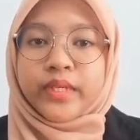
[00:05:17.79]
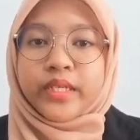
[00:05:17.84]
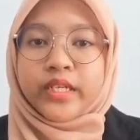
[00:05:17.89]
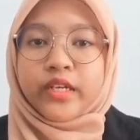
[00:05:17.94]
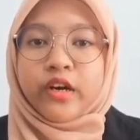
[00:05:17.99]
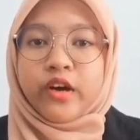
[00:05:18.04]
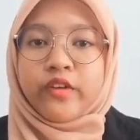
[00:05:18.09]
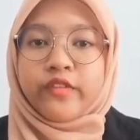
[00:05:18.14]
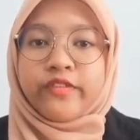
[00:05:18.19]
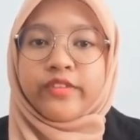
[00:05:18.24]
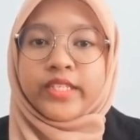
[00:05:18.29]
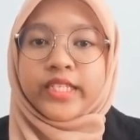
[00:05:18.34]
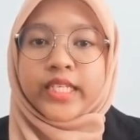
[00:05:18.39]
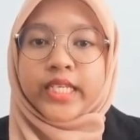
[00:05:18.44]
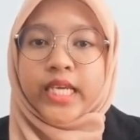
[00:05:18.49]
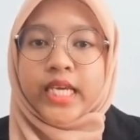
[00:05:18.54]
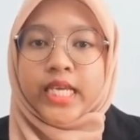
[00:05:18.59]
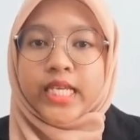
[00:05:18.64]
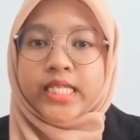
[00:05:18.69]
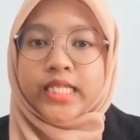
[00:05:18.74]
a conflict
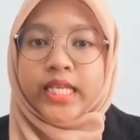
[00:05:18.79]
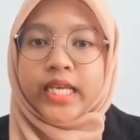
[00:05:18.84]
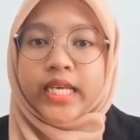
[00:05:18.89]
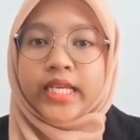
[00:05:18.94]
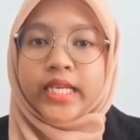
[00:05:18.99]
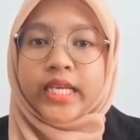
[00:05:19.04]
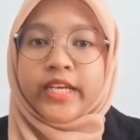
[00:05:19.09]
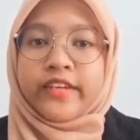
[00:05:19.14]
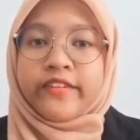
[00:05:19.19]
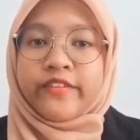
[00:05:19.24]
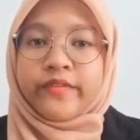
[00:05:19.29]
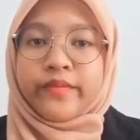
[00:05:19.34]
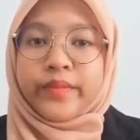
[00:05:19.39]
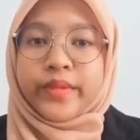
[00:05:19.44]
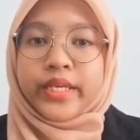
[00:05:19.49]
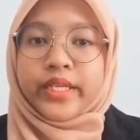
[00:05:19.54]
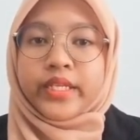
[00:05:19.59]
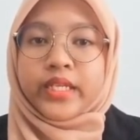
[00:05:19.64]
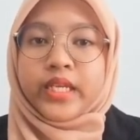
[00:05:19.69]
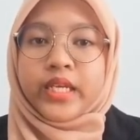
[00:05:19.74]
case and have
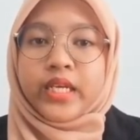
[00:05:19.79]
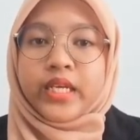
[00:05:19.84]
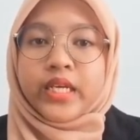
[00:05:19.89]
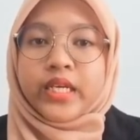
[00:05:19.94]
been